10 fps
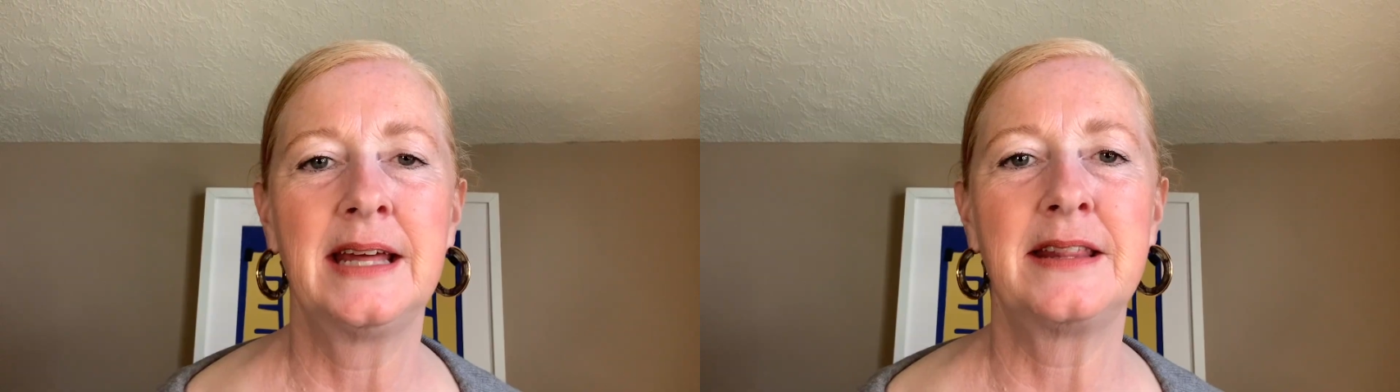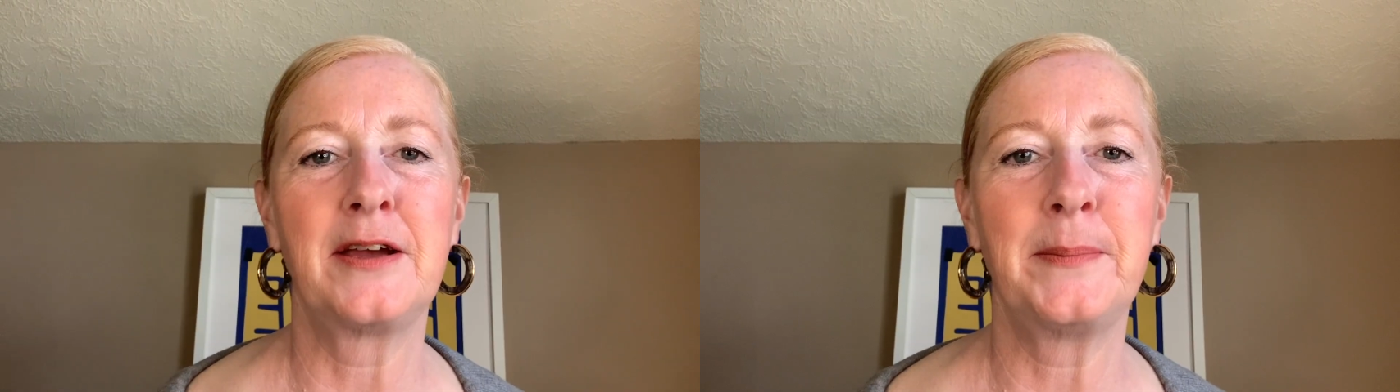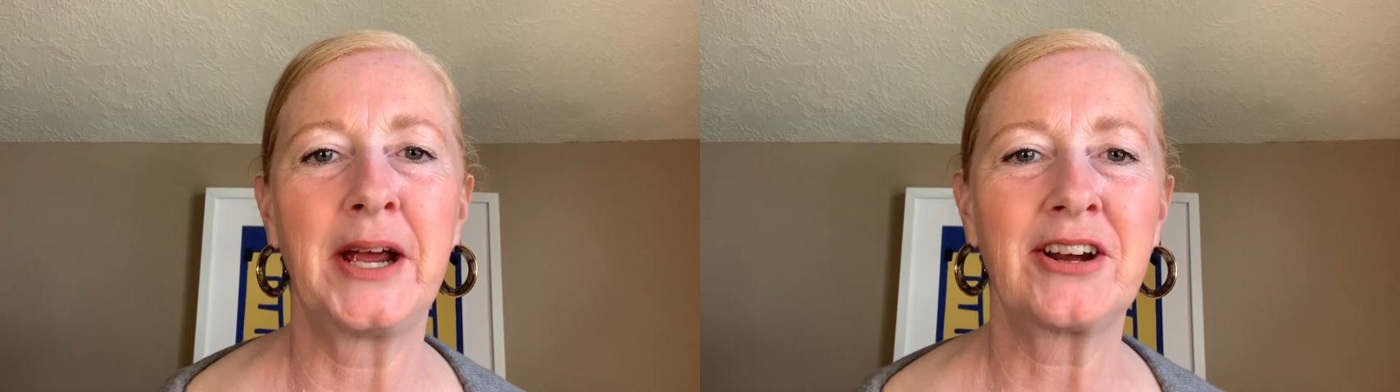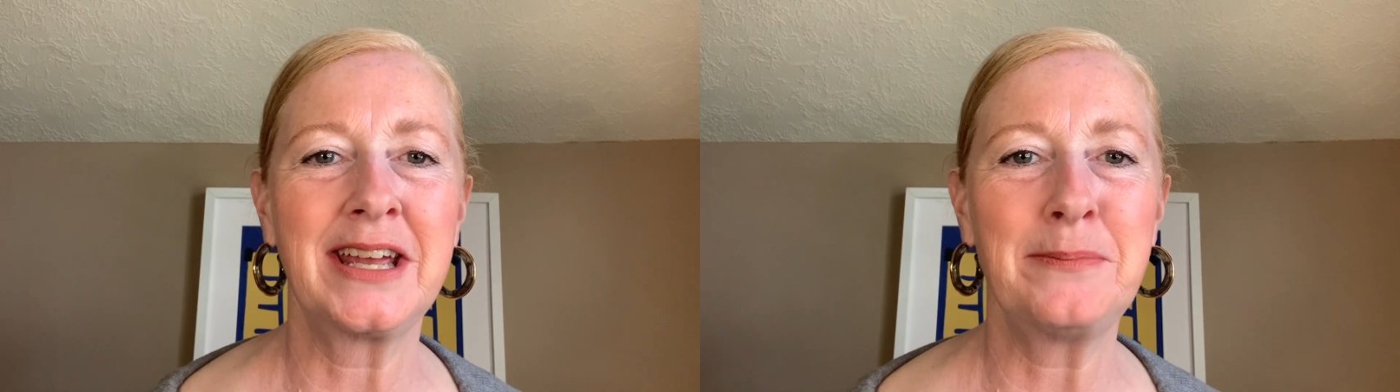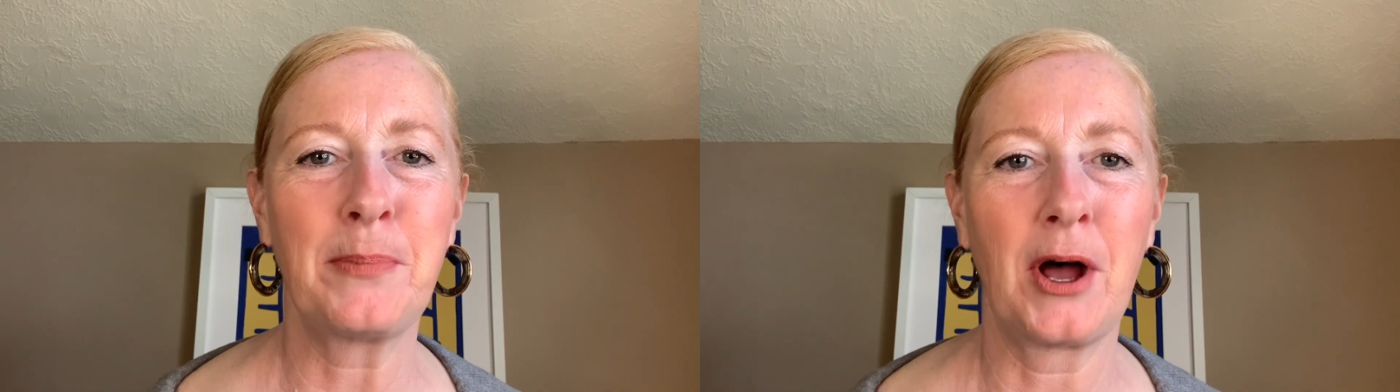The
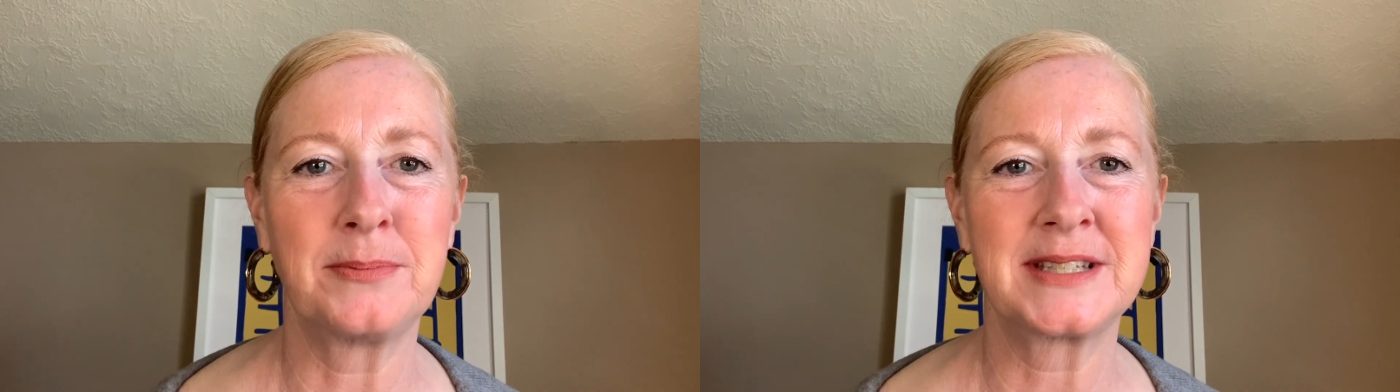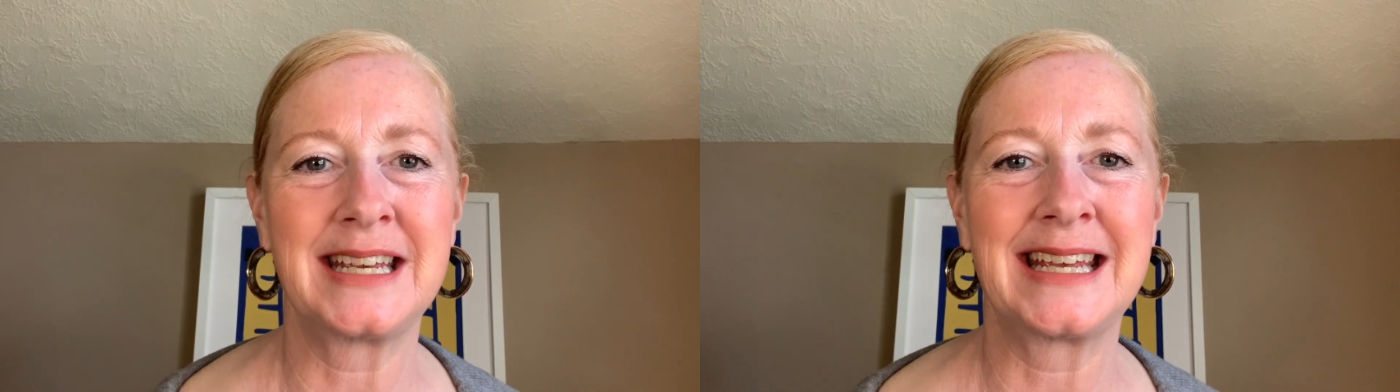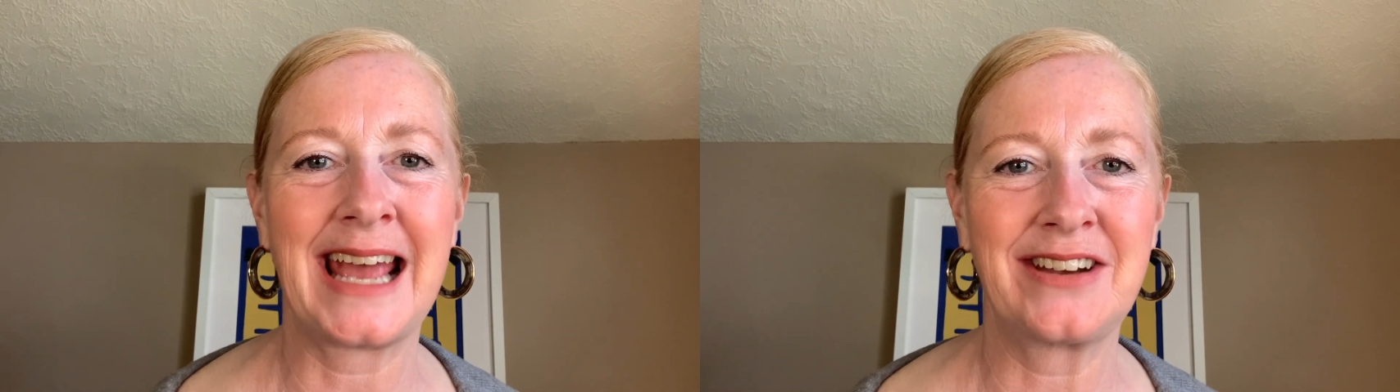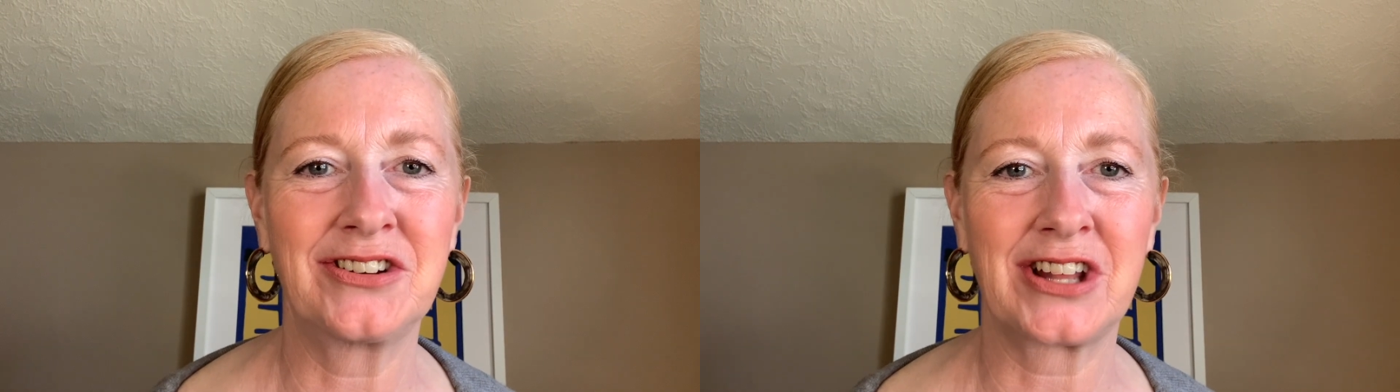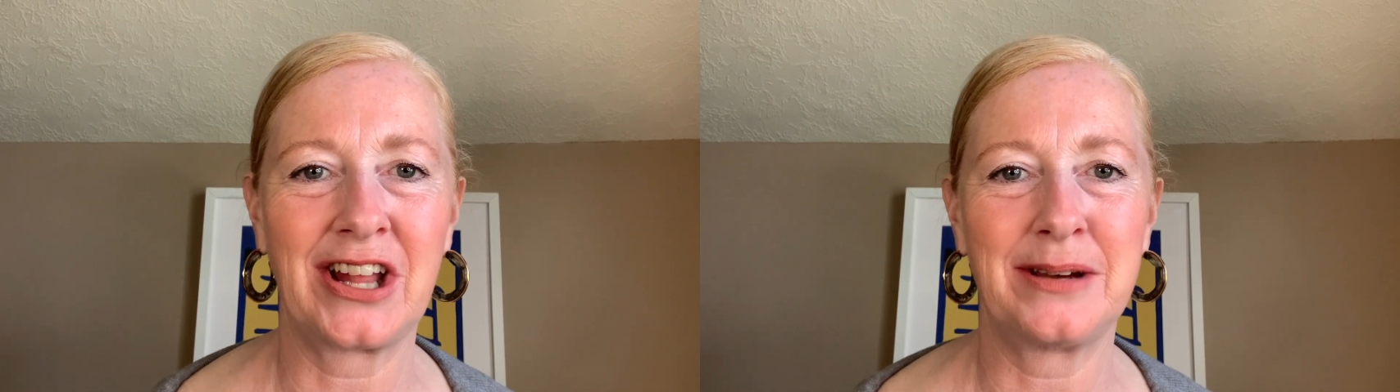American Pomsky Kennel
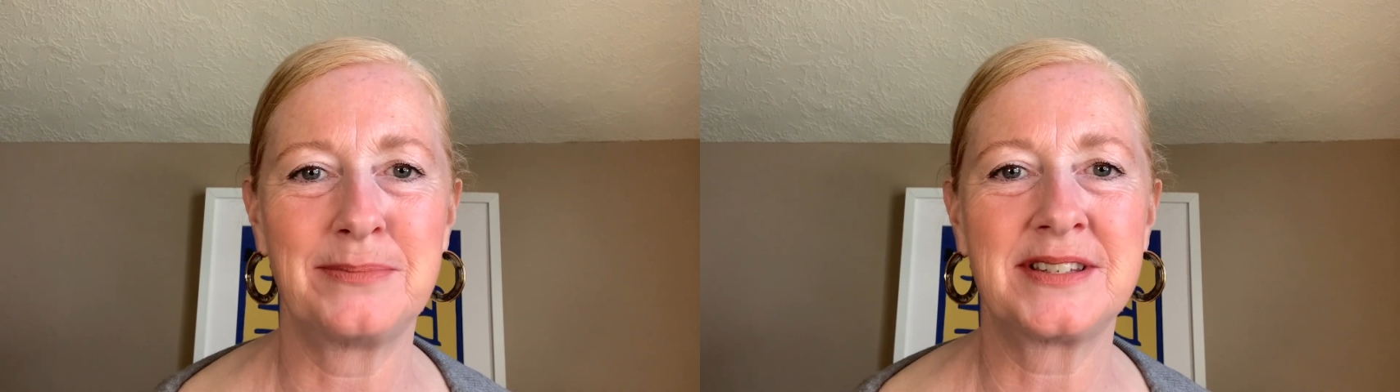Club